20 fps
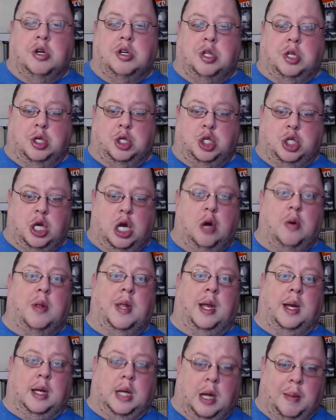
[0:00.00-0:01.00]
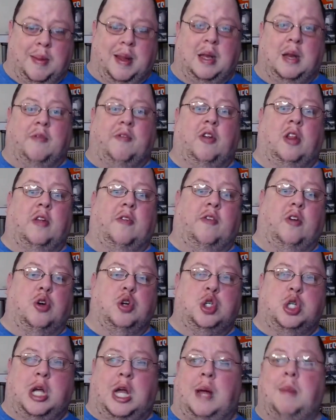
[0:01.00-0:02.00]
to the show and that come in for the
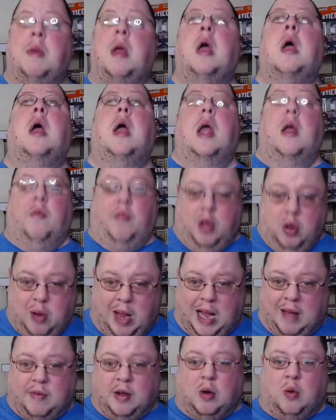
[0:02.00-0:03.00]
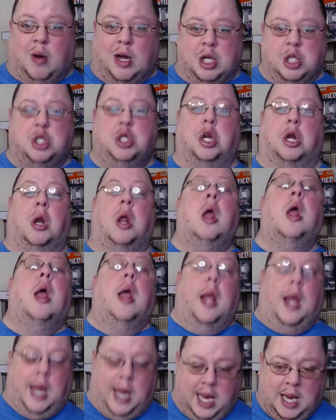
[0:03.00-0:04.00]
first time, if you have a question,
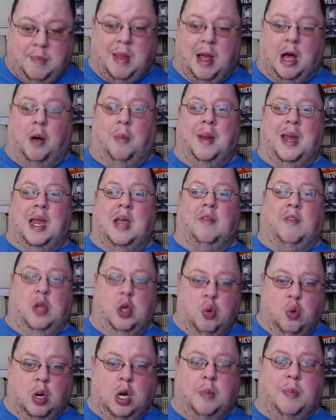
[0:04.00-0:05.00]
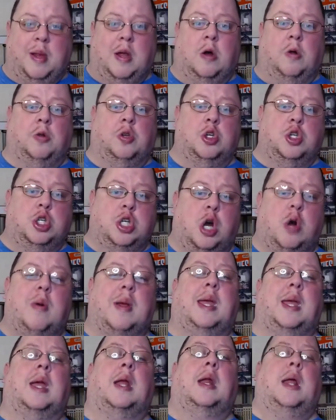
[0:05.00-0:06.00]
email me. If you want to be on the show
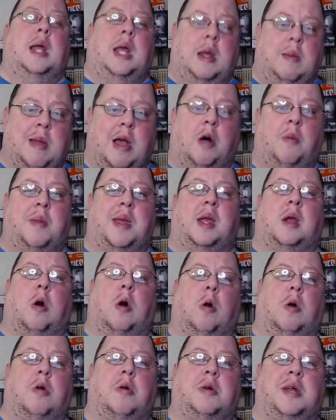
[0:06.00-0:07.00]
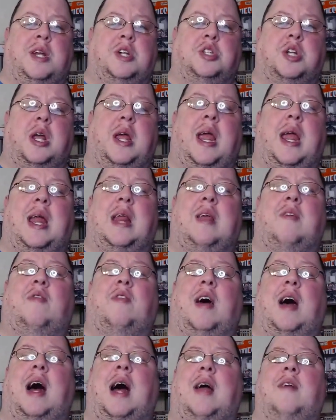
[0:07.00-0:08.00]
again, email me,
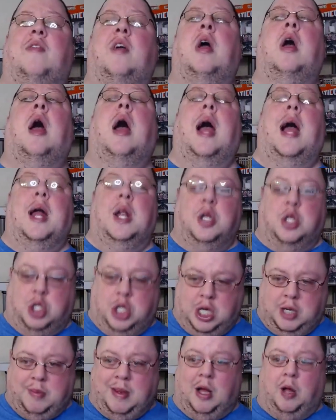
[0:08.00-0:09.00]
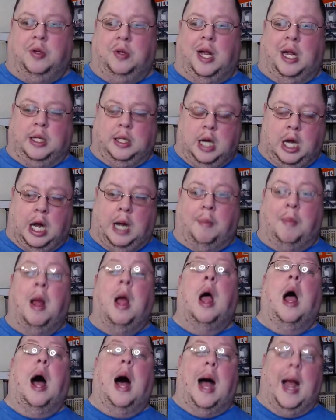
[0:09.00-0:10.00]
carterdj85@gmail.com.
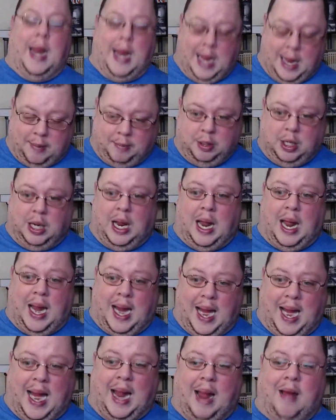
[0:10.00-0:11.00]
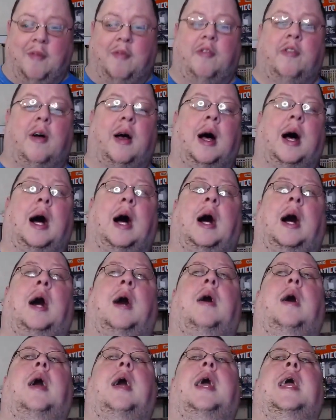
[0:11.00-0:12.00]
I am going to have
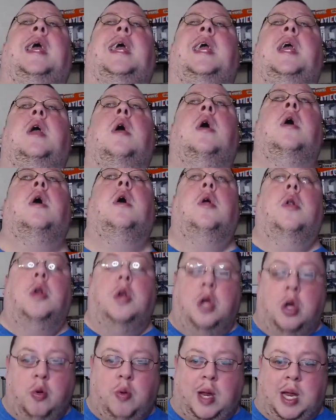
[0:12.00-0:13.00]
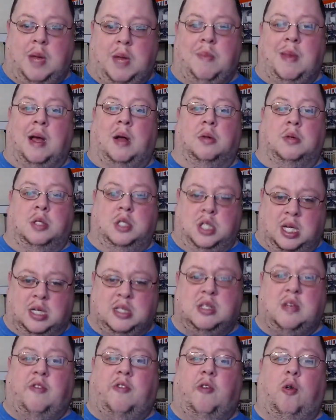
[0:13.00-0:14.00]
a new email
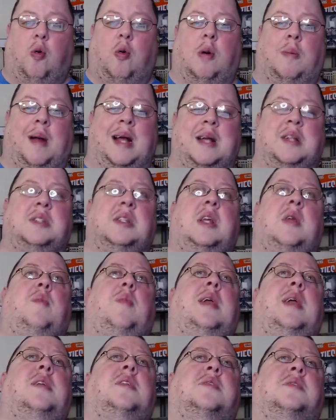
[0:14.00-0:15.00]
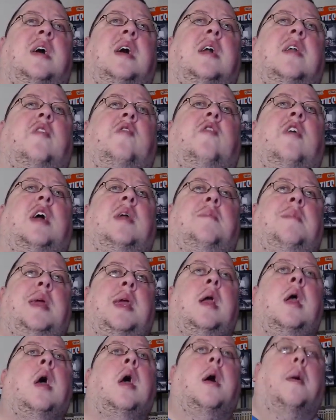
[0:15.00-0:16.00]
just for My CP Does Not Define Me.
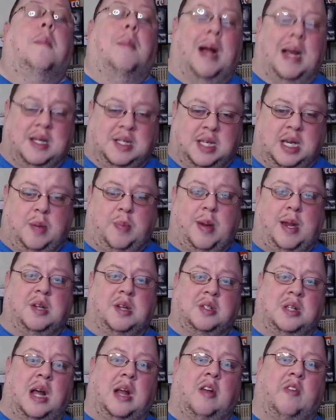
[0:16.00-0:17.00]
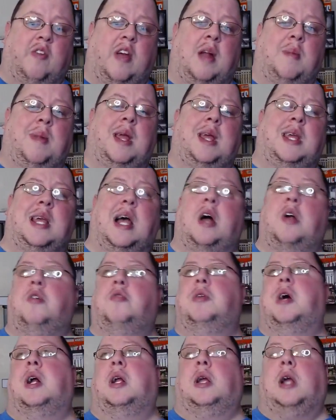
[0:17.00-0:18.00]
My CP Does Not Define Me at
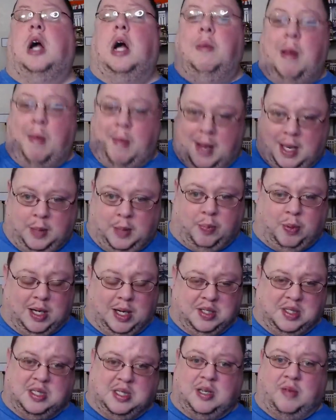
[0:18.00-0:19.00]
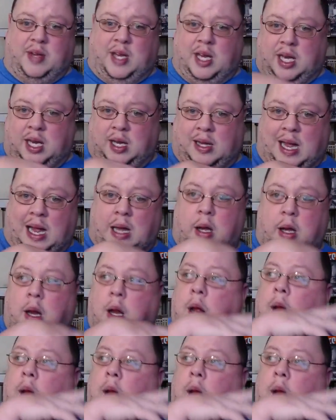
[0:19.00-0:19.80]
yahoo.com. I'm in the process of getting that